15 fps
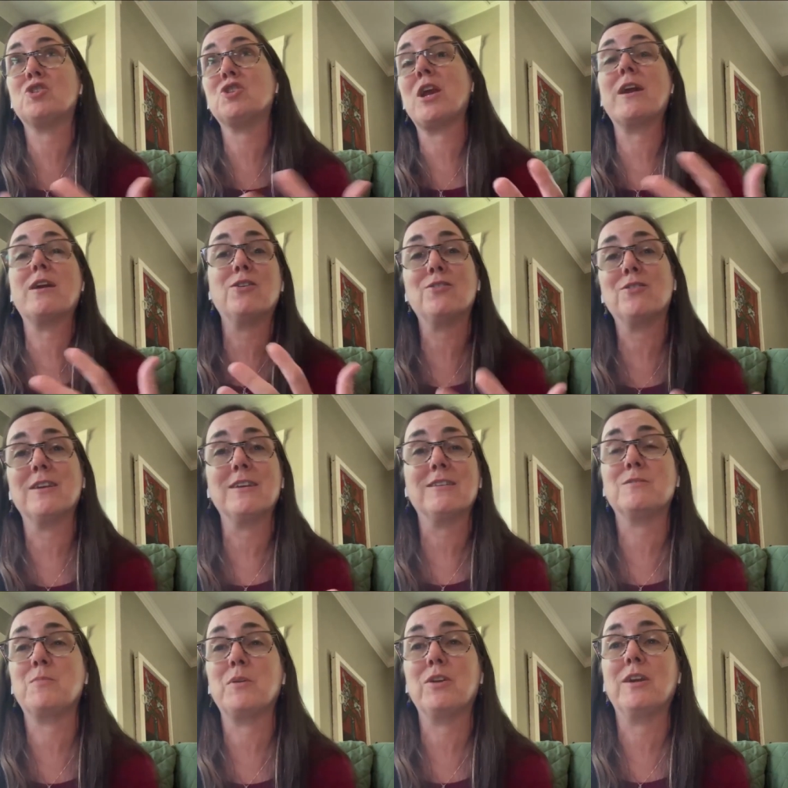shared
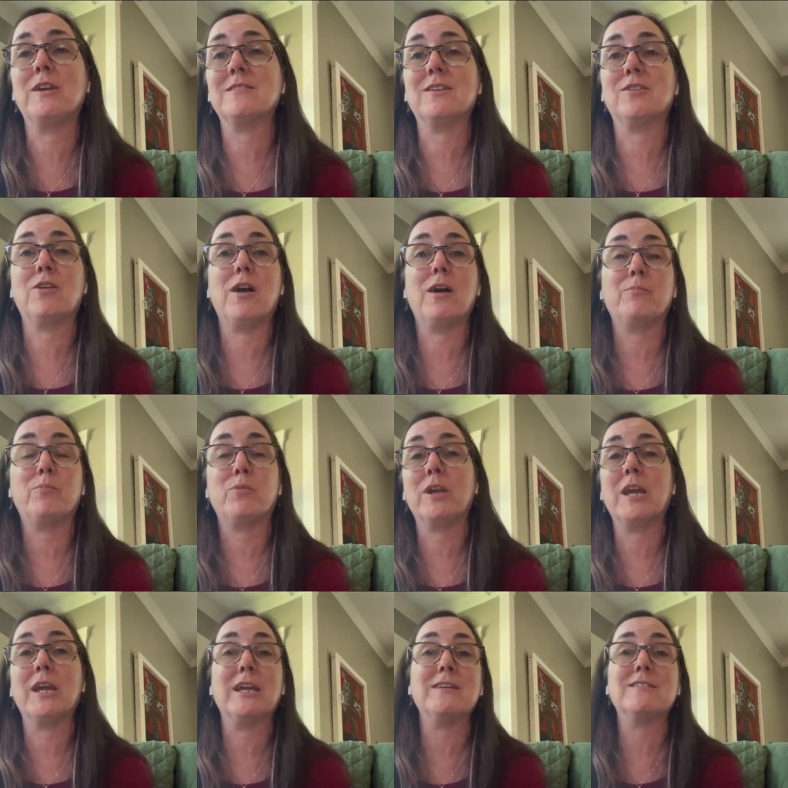experience in our
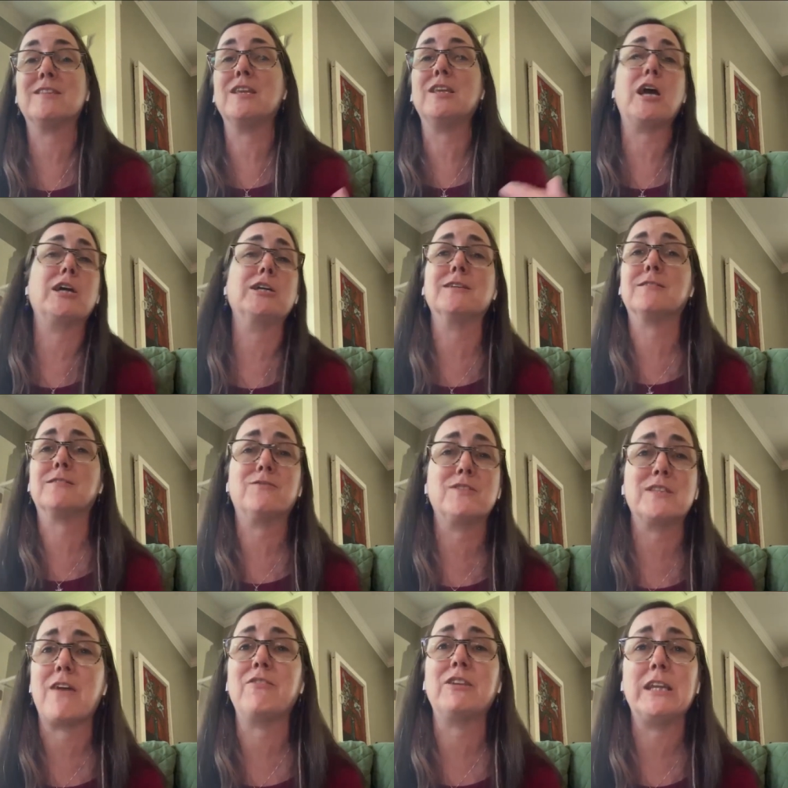upbringing as the youngest of
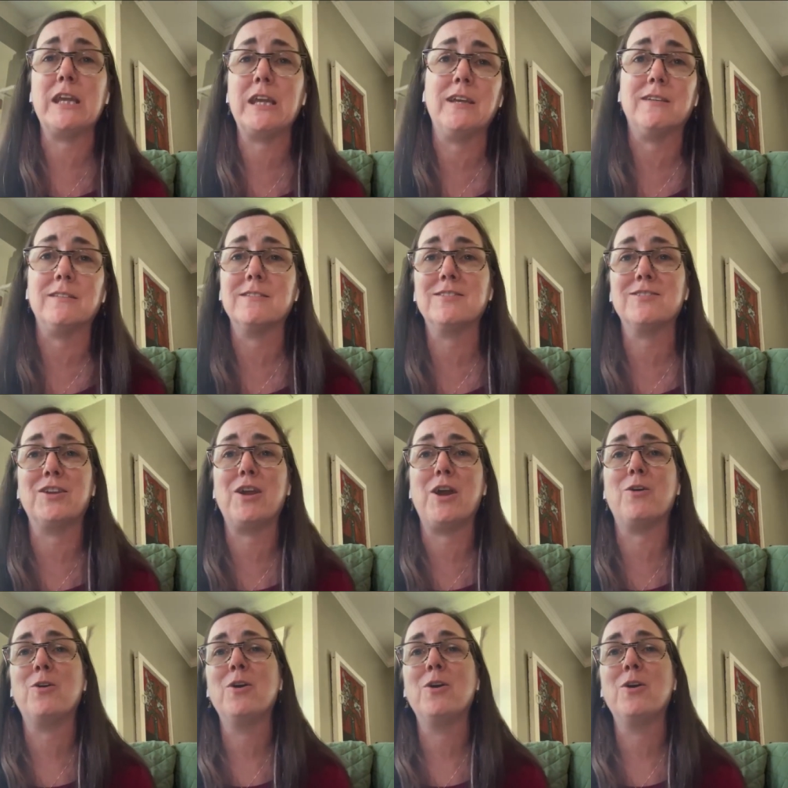7 kids.